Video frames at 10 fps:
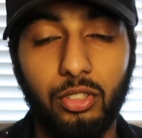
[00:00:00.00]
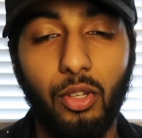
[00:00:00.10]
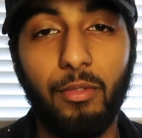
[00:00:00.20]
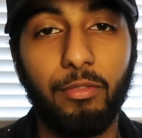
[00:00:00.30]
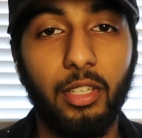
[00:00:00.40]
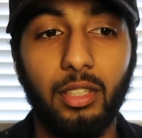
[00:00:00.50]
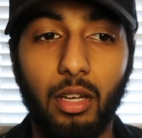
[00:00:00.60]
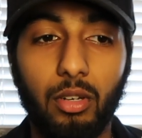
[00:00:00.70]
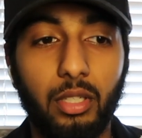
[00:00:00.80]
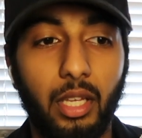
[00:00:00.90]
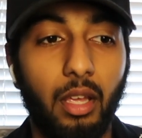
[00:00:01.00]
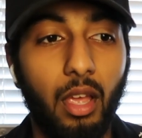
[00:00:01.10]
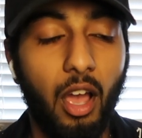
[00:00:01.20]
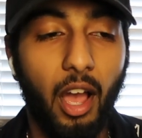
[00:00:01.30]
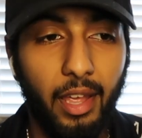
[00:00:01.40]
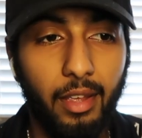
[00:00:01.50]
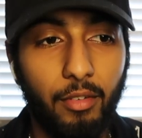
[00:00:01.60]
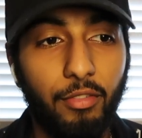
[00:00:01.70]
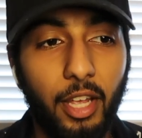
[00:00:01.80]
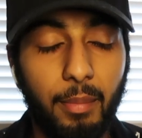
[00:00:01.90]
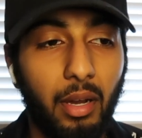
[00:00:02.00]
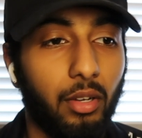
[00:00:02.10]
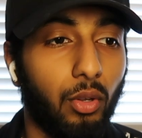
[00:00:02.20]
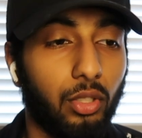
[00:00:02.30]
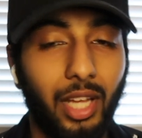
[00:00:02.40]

Don't think that, okay, I hit a £30 loss,